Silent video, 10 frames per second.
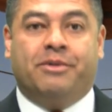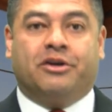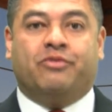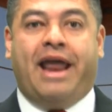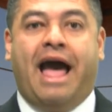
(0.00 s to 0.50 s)

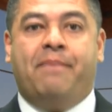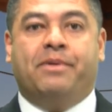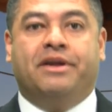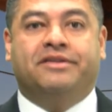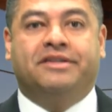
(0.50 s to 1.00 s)
Because what
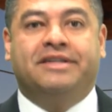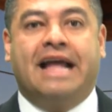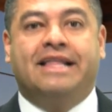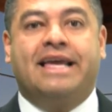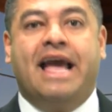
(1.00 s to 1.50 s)
happened is
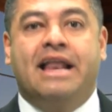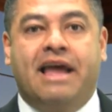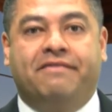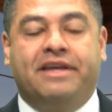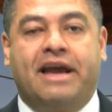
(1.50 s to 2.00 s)
at the
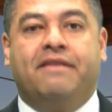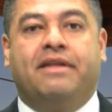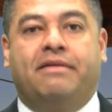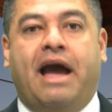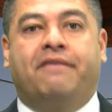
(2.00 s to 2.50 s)
end,
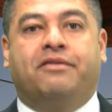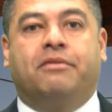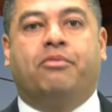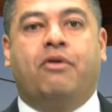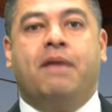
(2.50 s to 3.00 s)
after
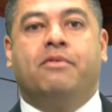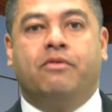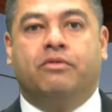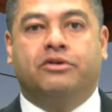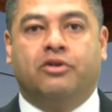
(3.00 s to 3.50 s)
the
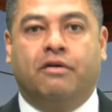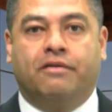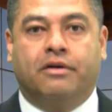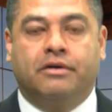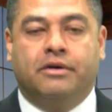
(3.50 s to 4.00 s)
primary was
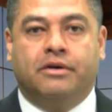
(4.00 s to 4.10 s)
over,